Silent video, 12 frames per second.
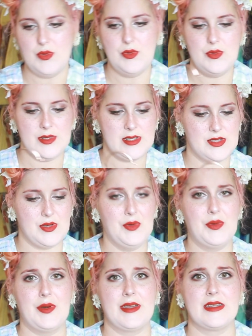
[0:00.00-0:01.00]
Ooh, it's so
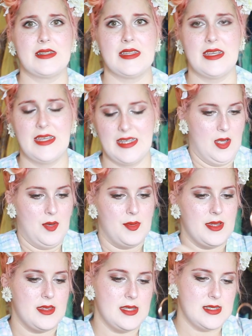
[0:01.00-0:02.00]
wrinkly.
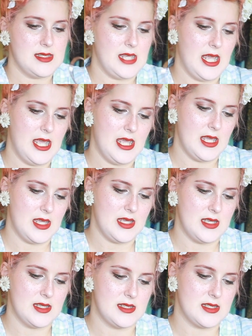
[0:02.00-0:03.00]
But this
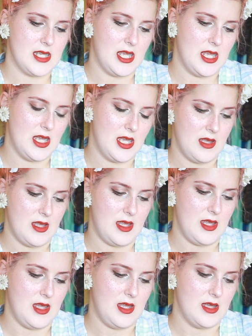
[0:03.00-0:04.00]
is
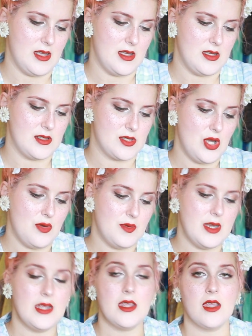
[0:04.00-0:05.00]
a
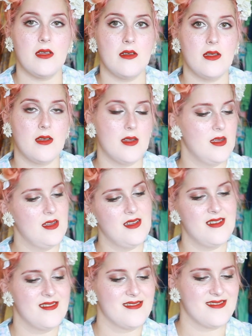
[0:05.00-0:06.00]
Toni Karen
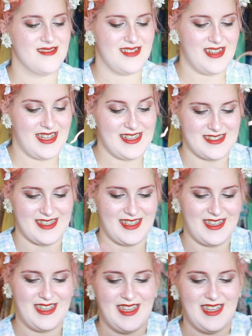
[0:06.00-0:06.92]
classic.